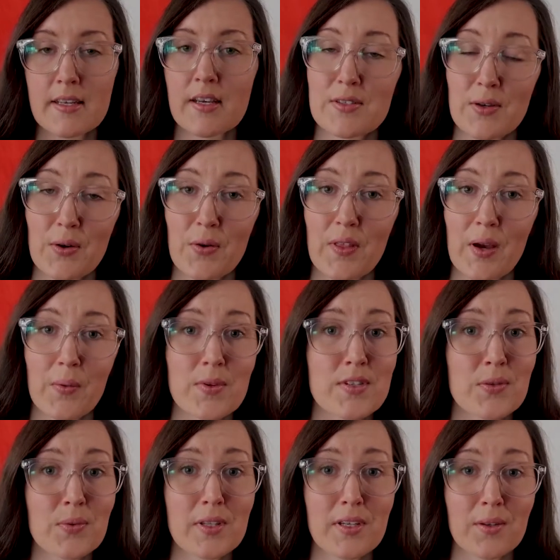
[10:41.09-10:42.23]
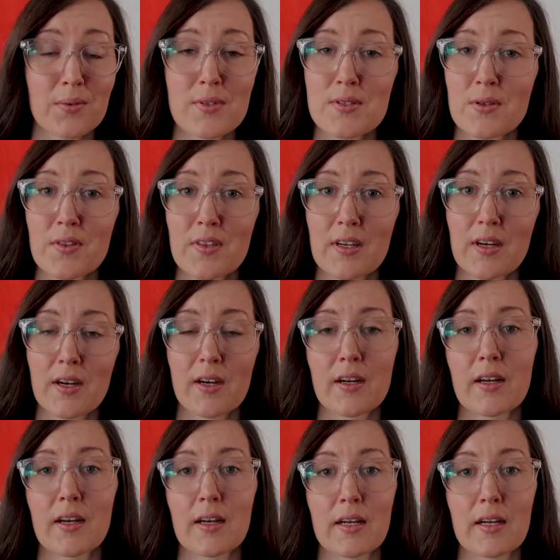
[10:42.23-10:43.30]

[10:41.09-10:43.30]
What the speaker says: So that was a really good result there.